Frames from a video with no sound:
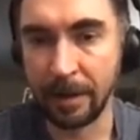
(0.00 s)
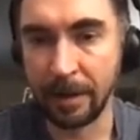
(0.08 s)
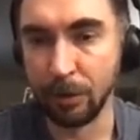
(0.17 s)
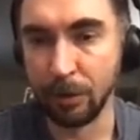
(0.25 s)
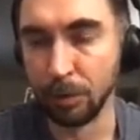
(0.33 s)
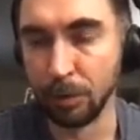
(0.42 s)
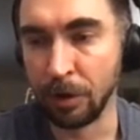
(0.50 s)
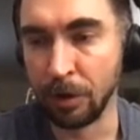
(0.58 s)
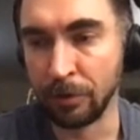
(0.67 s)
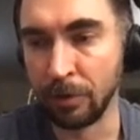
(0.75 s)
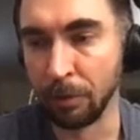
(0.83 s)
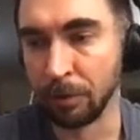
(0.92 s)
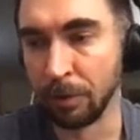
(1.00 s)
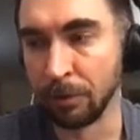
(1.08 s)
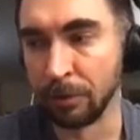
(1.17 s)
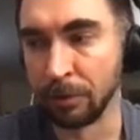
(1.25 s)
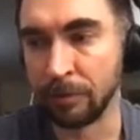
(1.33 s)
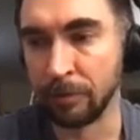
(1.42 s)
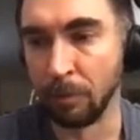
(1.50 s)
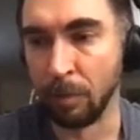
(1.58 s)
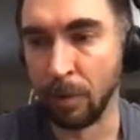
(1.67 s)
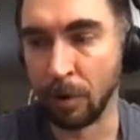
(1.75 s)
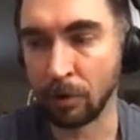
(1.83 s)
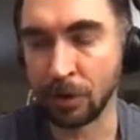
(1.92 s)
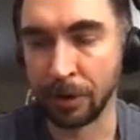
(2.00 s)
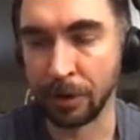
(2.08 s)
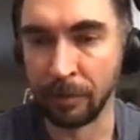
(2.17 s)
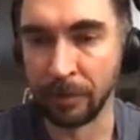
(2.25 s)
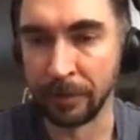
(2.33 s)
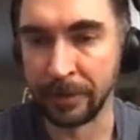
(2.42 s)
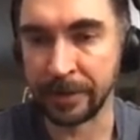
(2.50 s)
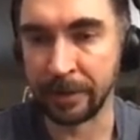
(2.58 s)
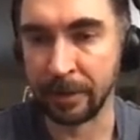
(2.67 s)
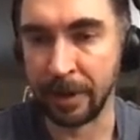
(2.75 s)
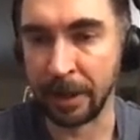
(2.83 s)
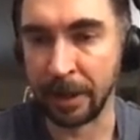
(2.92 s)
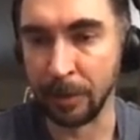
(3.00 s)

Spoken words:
You would not download the full blockchain over the satellite,